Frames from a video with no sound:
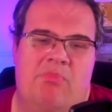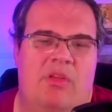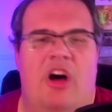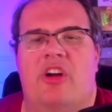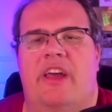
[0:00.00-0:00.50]

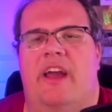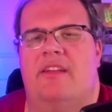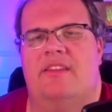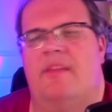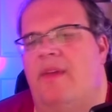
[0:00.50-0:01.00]
Okay,
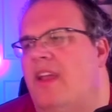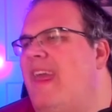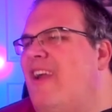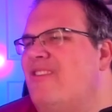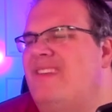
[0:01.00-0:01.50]
so I mean,
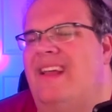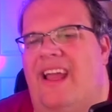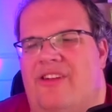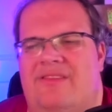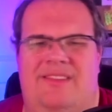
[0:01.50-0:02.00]

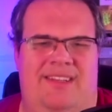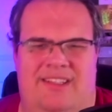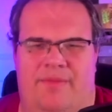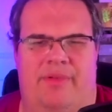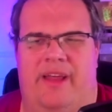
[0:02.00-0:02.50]
it could see
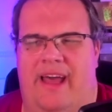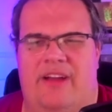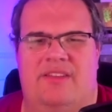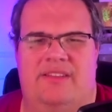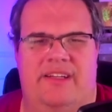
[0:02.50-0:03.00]
some play. I
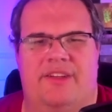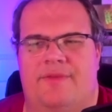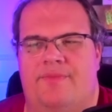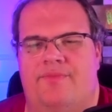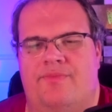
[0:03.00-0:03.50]
can see it.
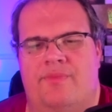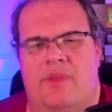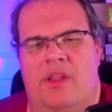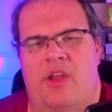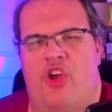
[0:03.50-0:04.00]

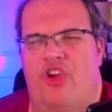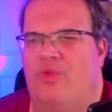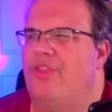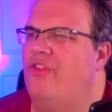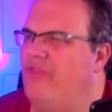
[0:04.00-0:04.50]

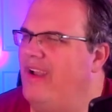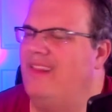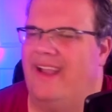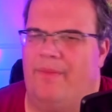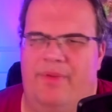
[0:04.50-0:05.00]
With the right
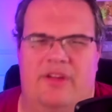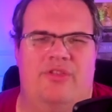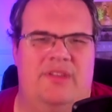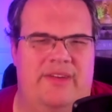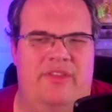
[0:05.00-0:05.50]
deck build, you
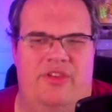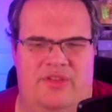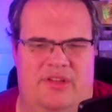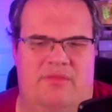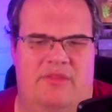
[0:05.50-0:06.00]
could definitely
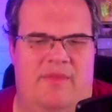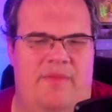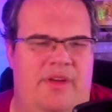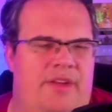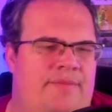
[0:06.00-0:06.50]
use it, in my
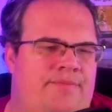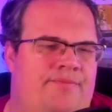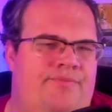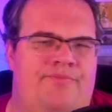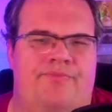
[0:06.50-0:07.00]
opinion.
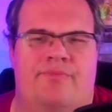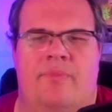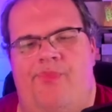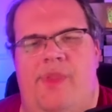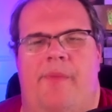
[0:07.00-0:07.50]

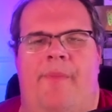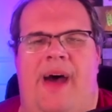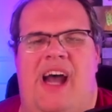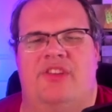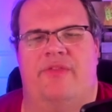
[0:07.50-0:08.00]

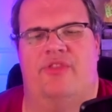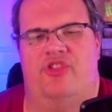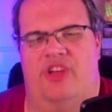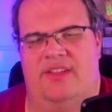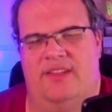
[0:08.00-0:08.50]
Passion for
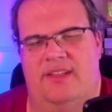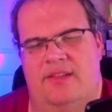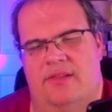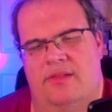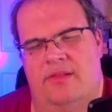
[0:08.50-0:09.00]
Justice.